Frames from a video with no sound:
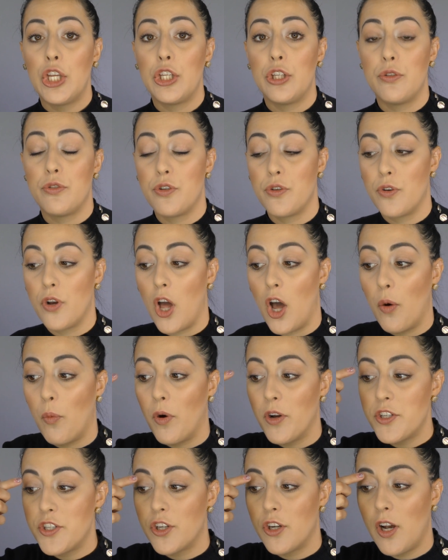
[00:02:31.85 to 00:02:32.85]
you do not
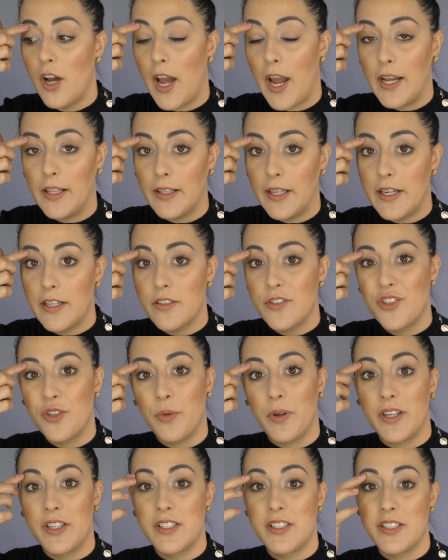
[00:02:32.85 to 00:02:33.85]
want your highlight
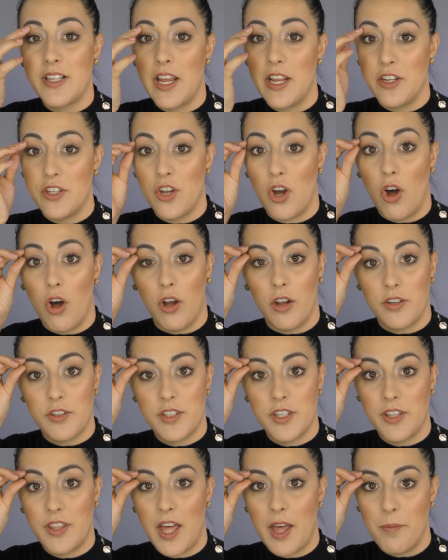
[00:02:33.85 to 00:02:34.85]
to extend
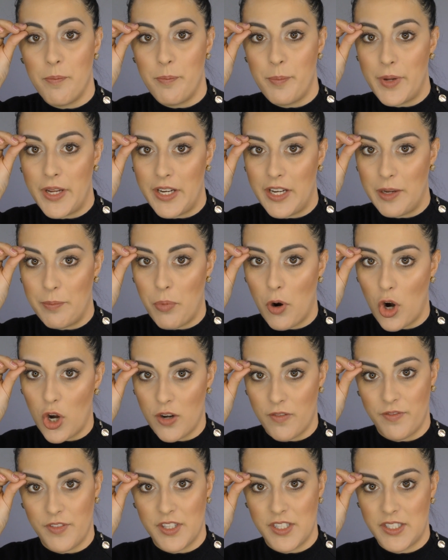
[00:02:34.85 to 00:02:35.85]
onto that meaty
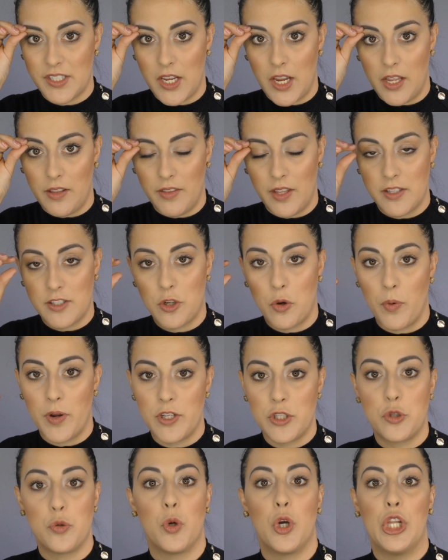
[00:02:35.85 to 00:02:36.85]
part of the skin. That's
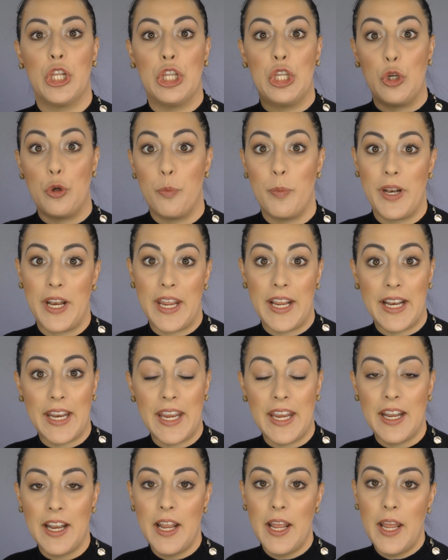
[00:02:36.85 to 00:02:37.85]
going to illuminate
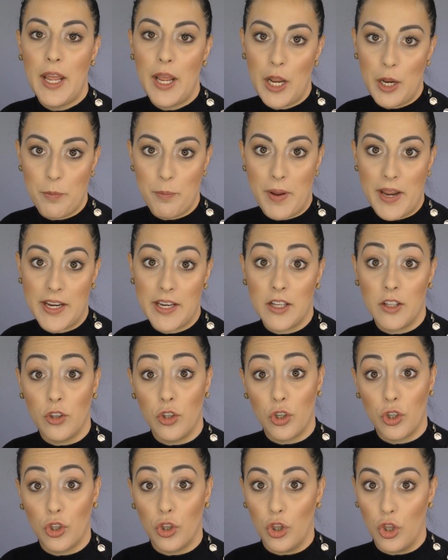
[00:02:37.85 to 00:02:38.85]
it and make it
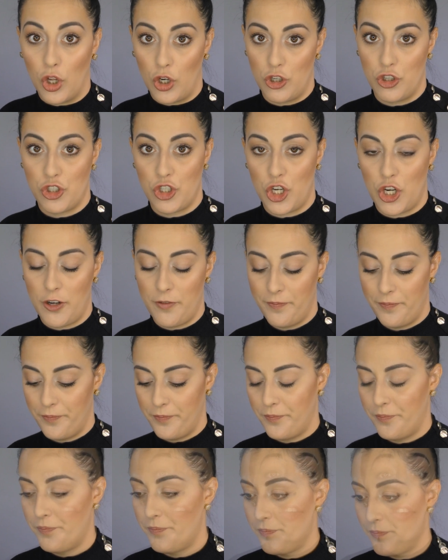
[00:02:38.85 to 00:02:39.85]
look larger.
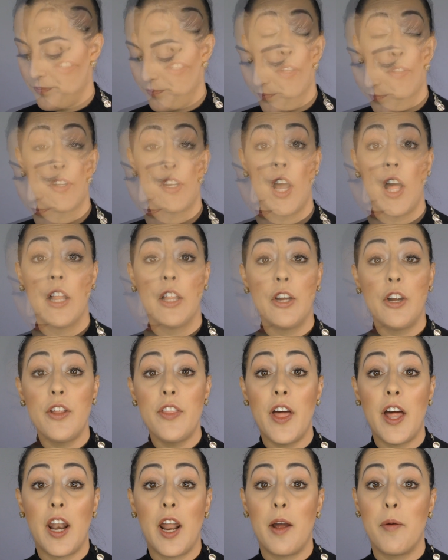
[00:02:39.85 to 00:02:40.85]
So the color
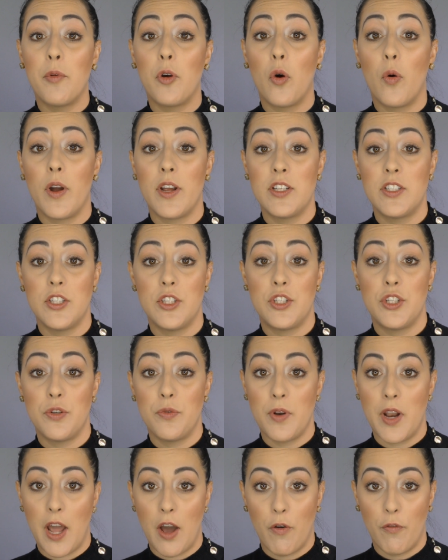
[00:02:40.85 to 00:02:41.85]
that I'm going to
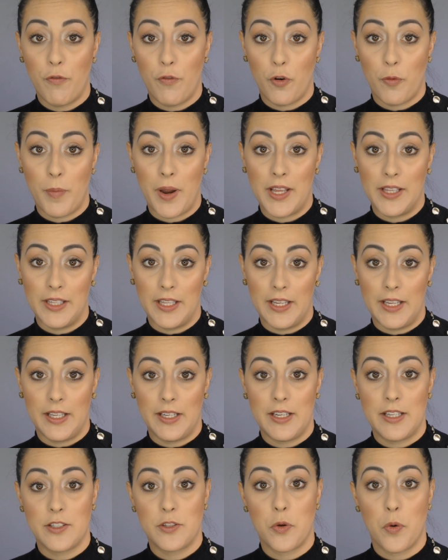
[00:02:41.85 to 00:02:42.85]
do now for my
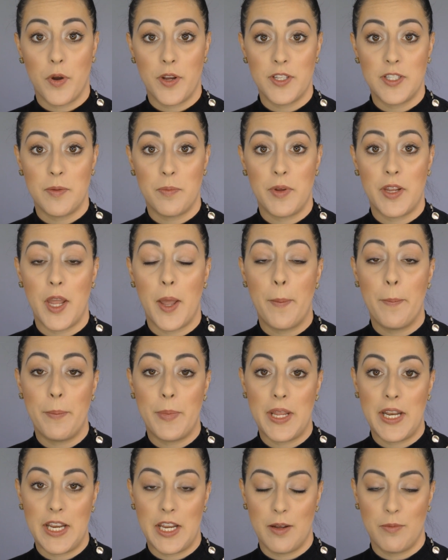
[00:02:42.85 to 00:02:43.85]
lid is going to be a
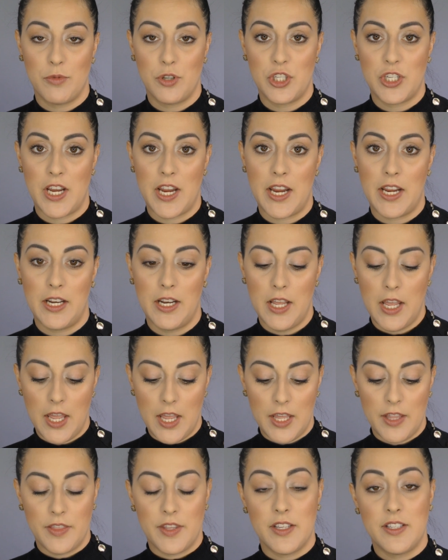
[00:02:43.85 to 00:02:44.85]
medium shade.
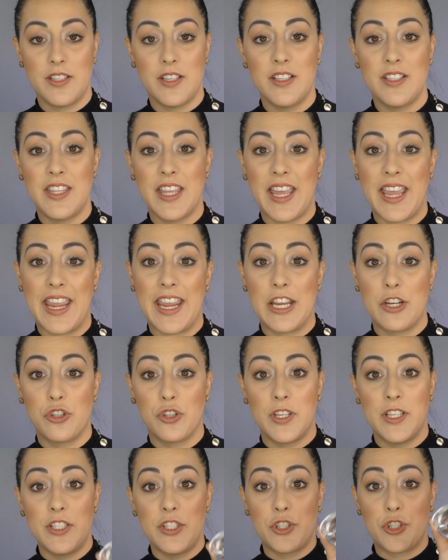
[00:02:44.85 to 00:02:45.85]
This is the
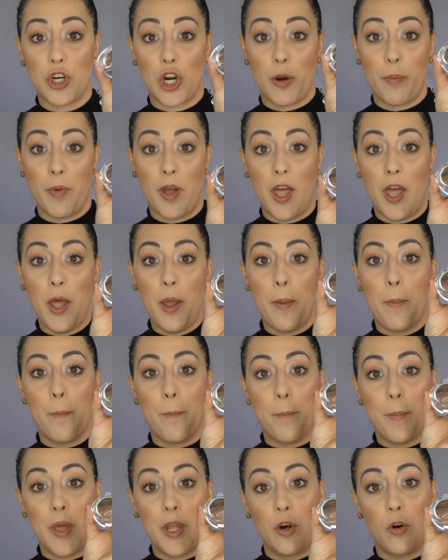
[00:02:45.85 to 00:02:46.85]
Ageless Derma
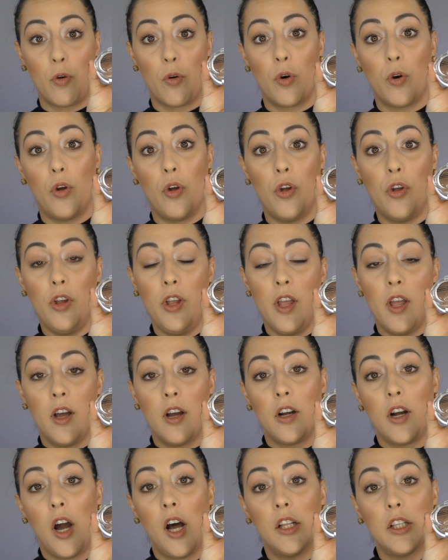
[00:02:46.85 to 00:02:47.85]
Mineral
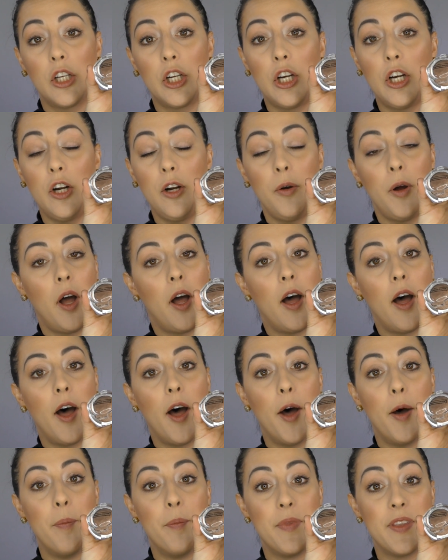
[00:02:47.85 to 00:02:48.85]
color.
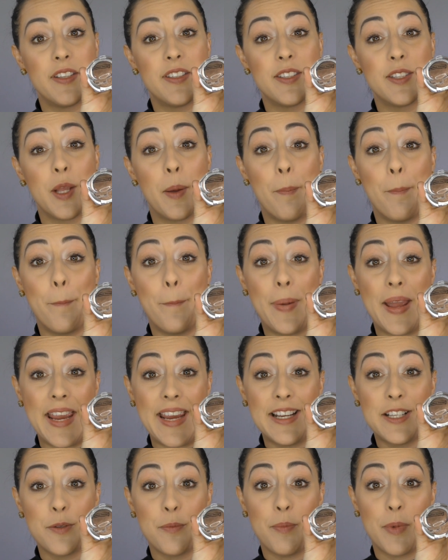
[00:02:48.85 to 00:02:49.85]
This is a
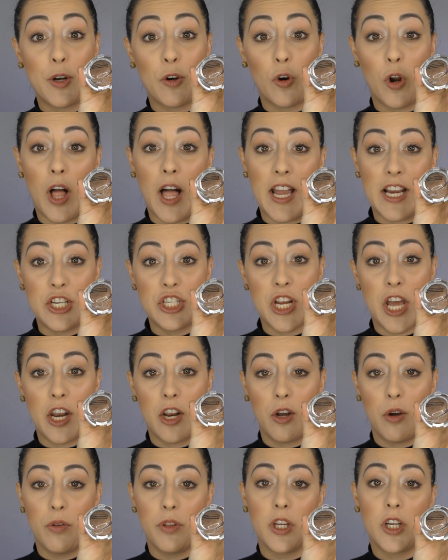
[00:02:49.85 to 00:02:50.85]
baked mineral
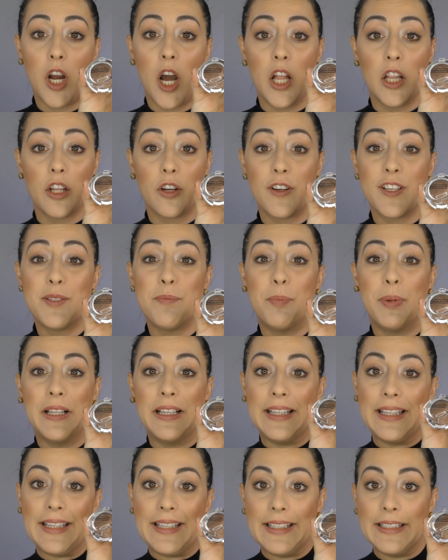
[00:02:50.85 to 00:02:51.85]
eyeshadow. The color is
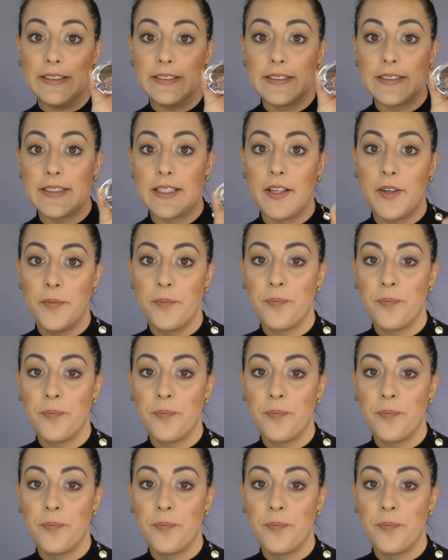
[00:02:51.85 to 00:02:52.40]
Belize.